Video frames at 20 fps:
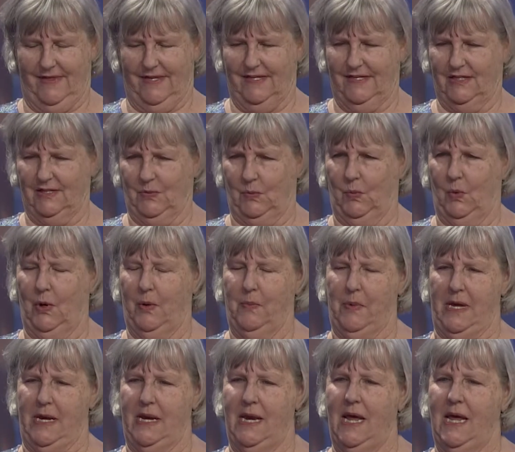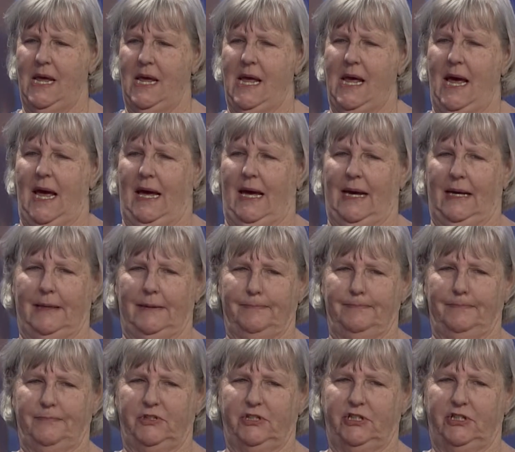this woman,
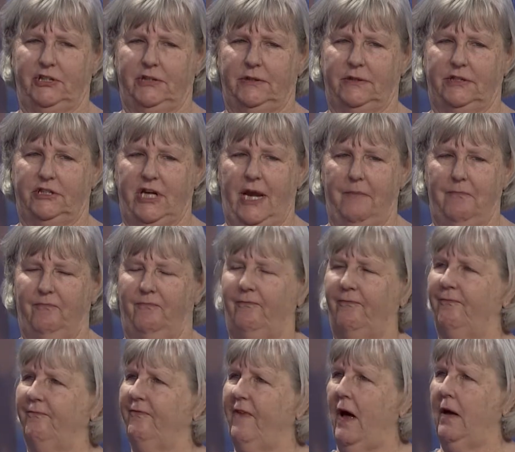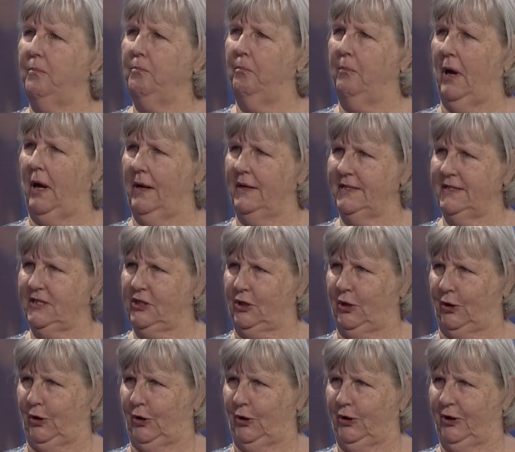um, Jane von
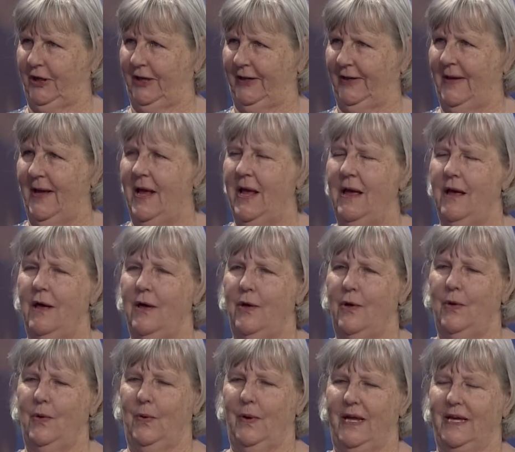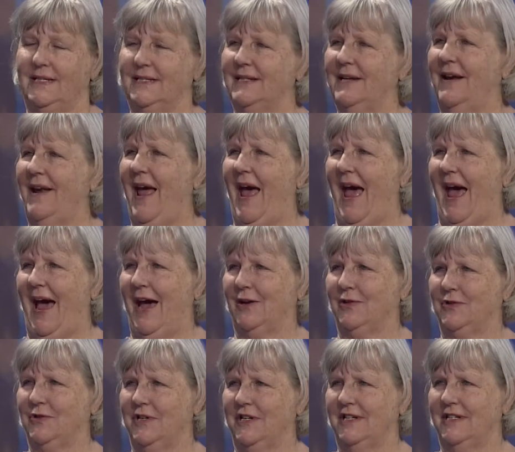Boskirk, who is an
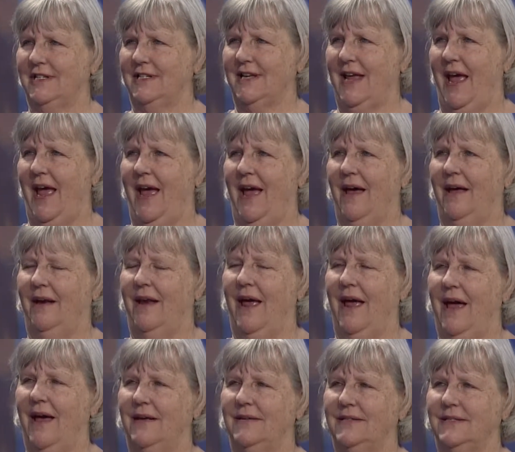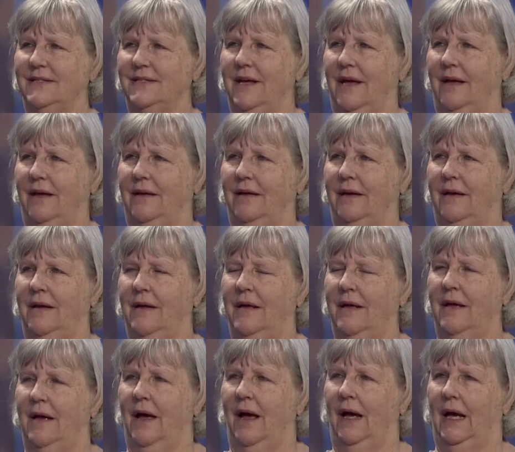actress and has done
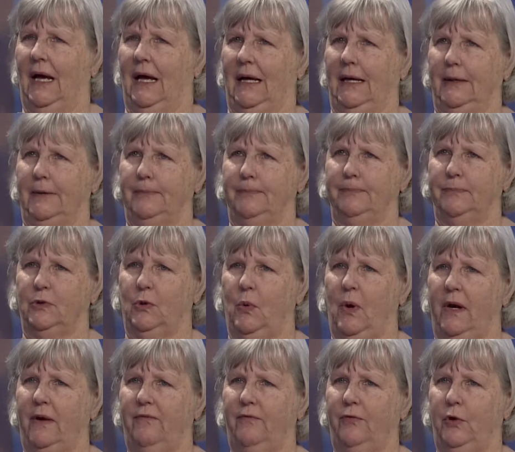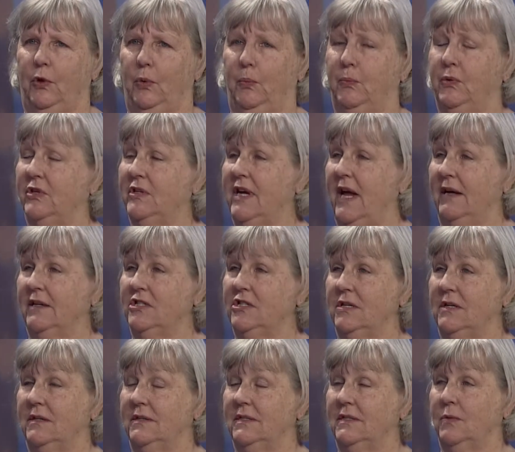um, quite a few
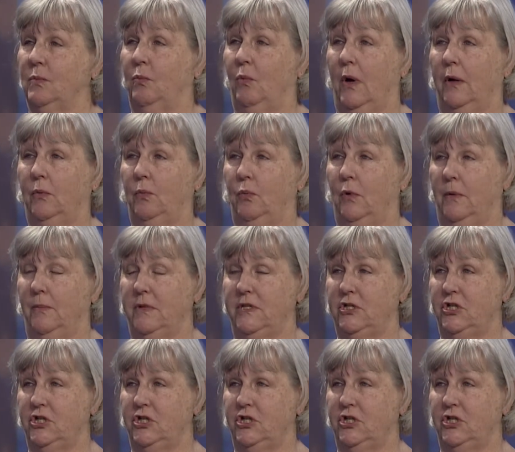productions, one-woman